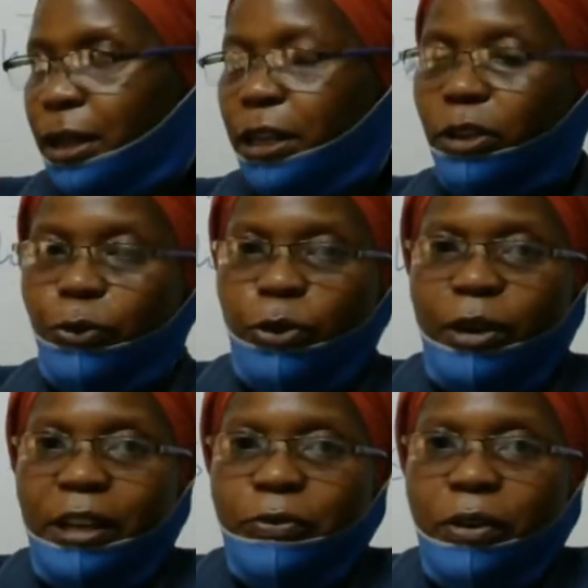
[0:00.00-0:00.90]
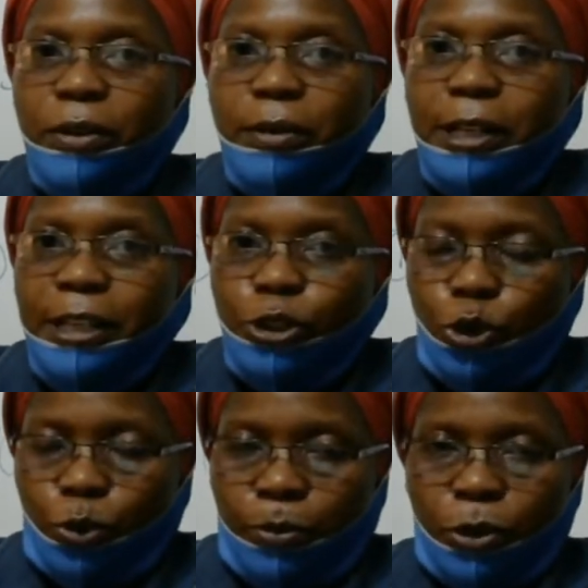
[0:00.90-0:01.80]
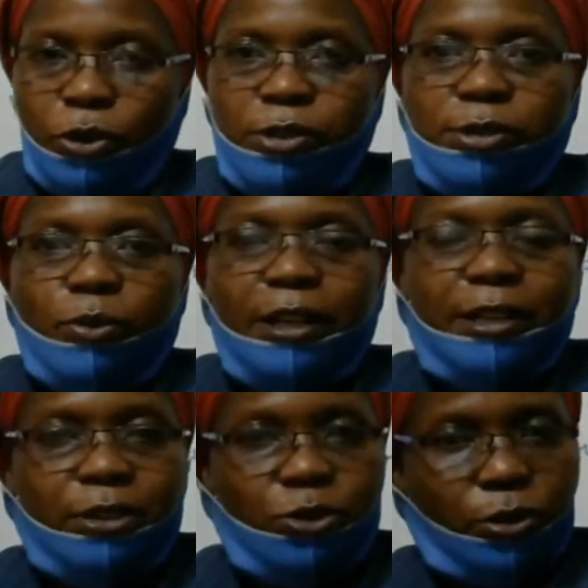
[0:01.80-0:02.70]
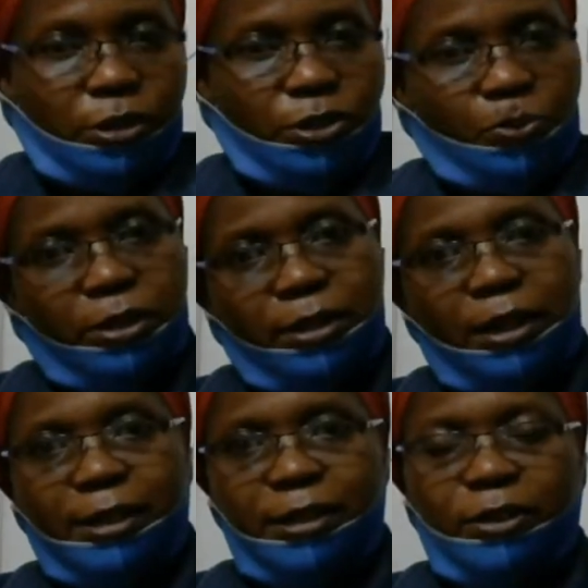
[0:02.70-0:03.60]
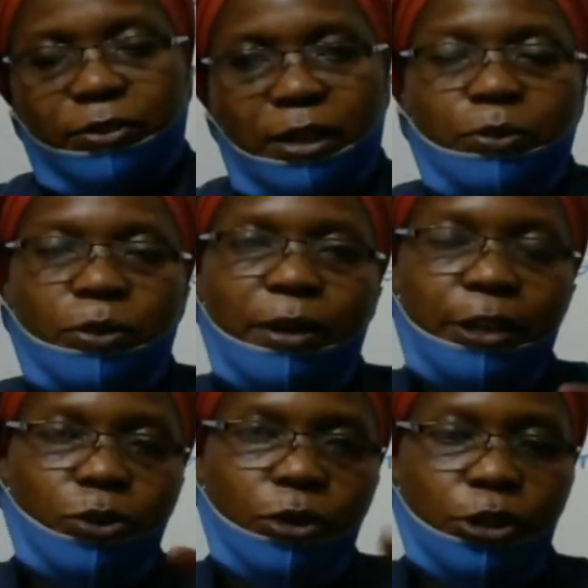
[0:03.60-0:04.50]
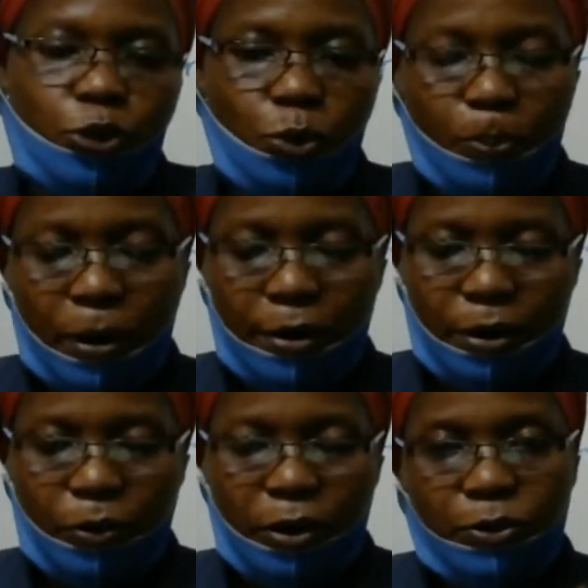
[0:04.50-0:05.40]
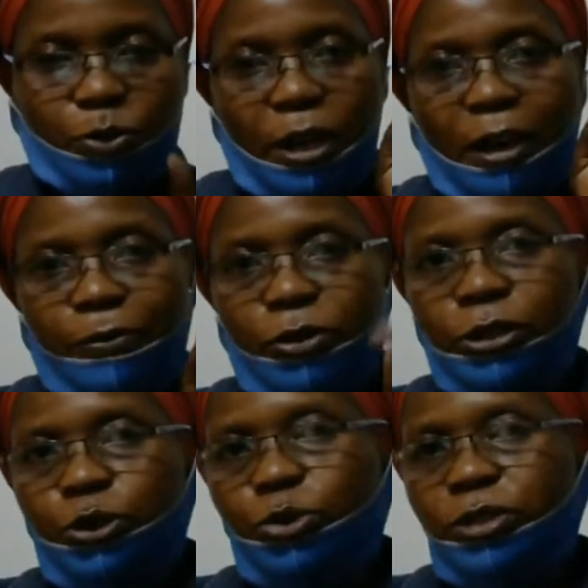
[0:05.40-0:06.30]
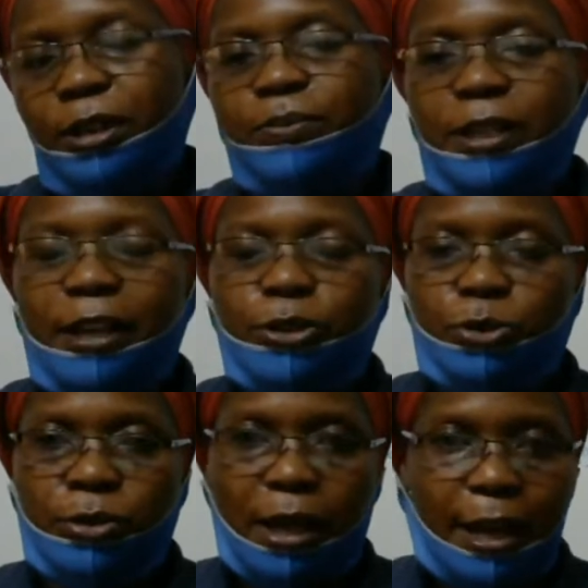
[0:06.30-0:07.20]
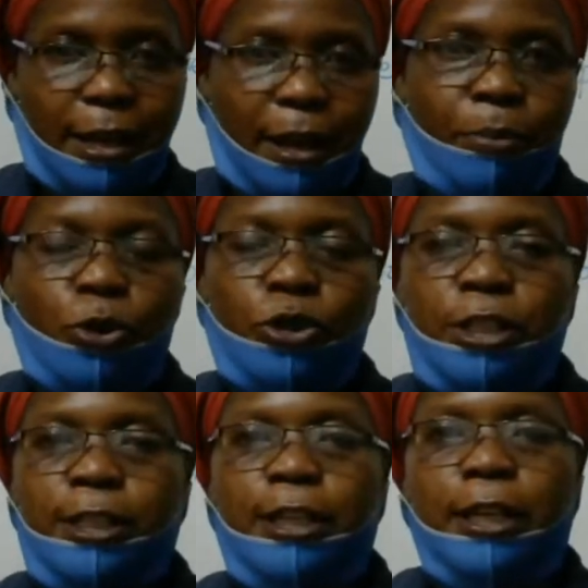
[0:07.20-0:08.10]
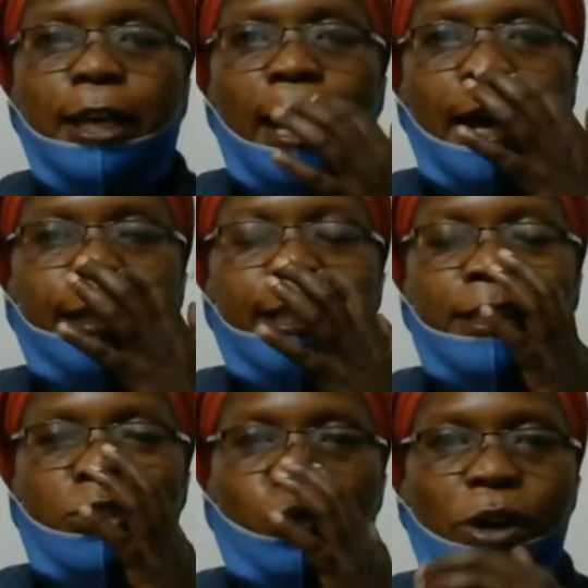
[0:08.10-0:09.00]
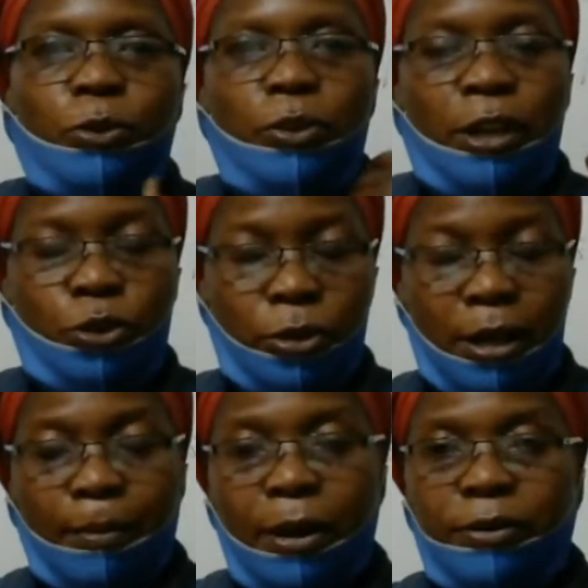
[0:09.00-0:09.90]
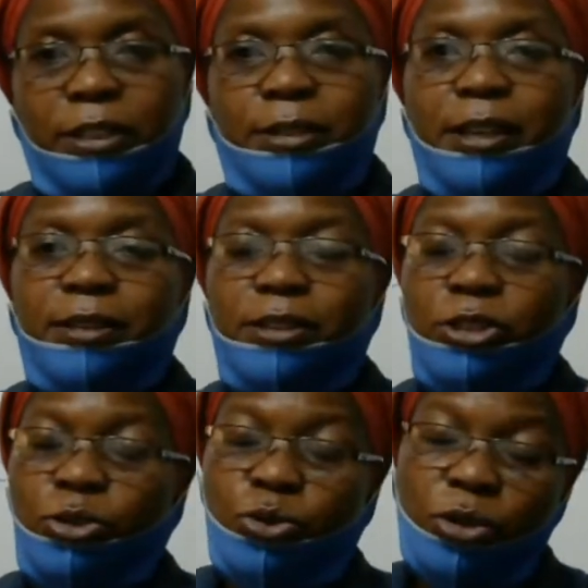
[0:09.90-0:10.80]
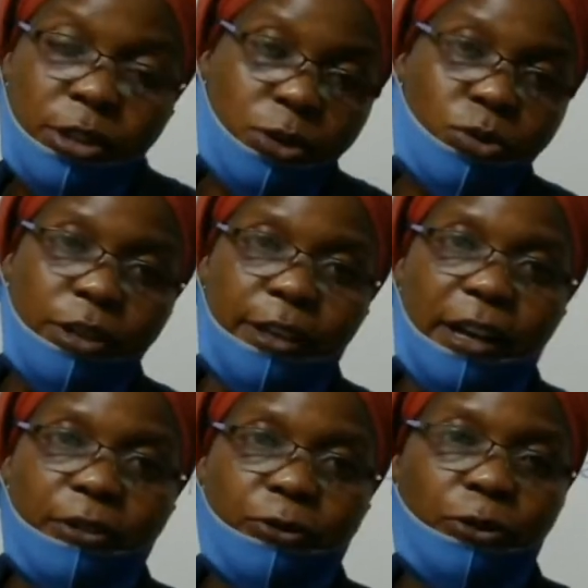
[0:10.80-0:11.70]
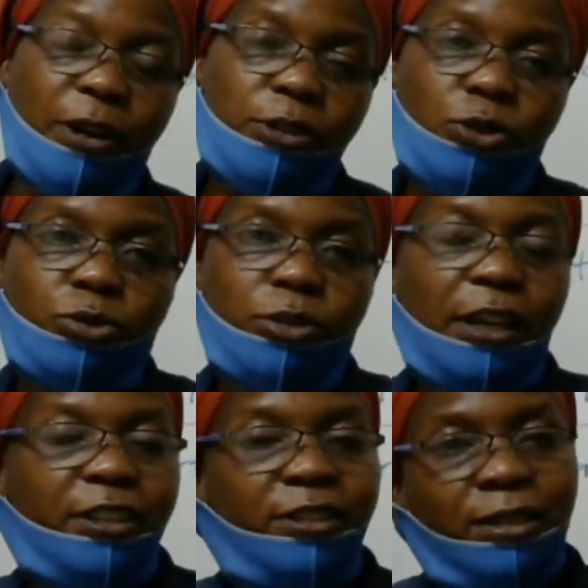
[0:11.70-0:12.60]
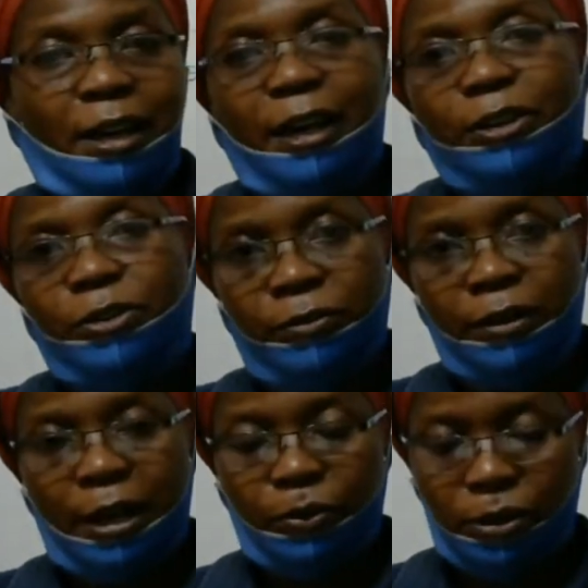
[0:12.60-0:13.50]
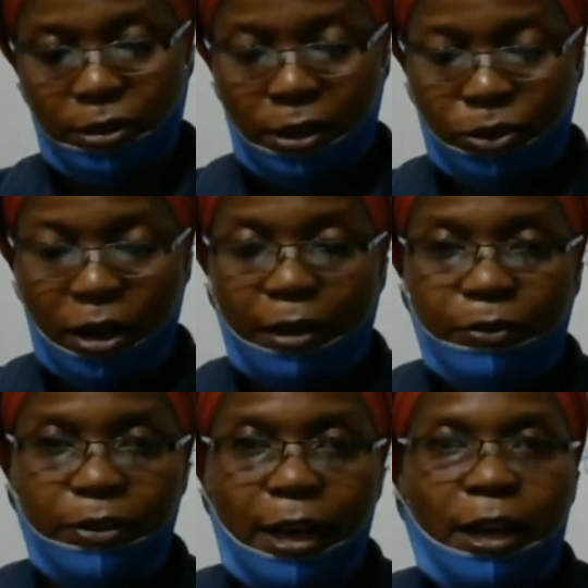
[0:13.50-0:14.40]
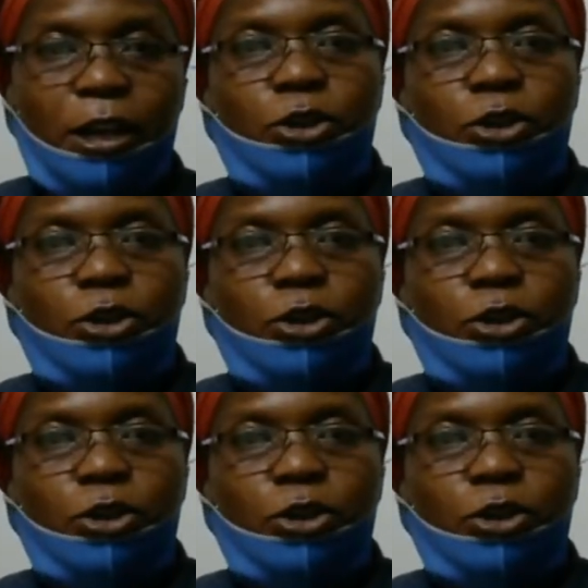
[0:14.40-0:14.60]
If we write very little because they want us to express ourselves and we write only 2 paragraphs, we have only 2 subtitles under body, and that is what we are talking about. They say this is not good enough for us to gauge the kind of language that you have here.